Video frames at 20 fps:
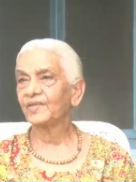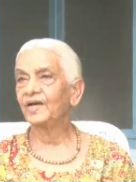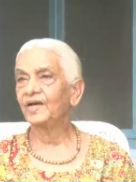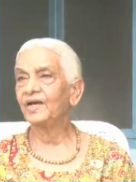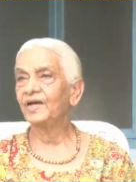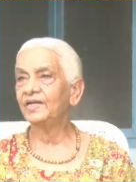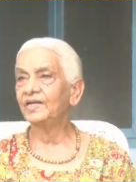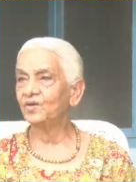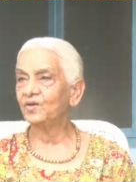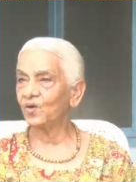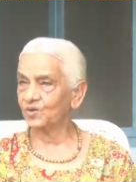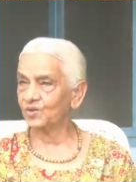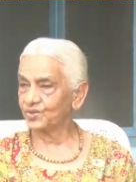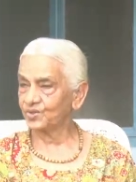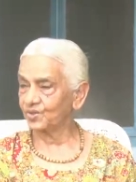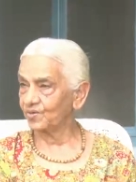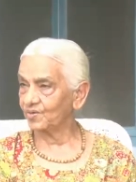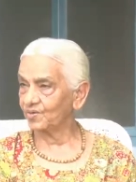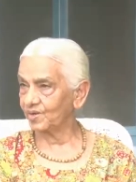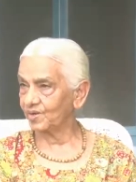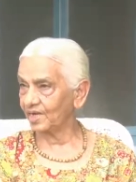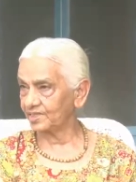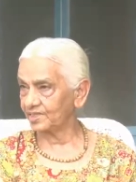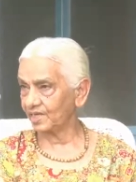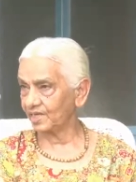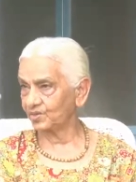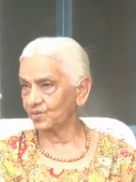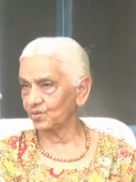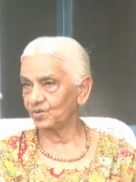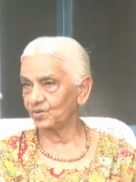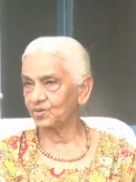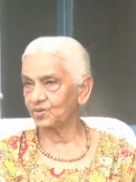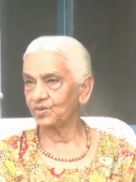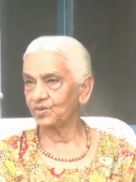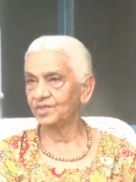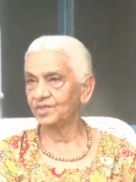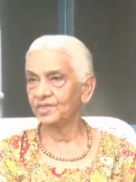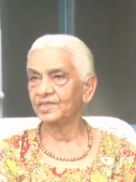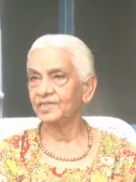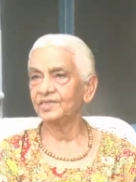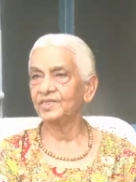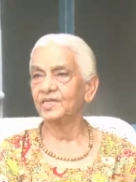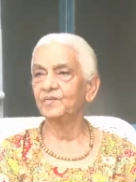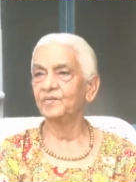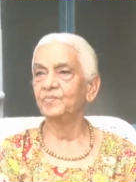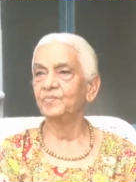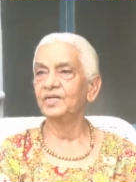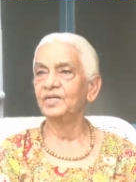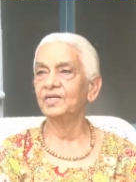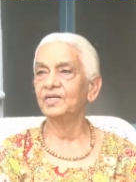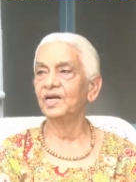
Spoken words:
and also, as I told you, the German.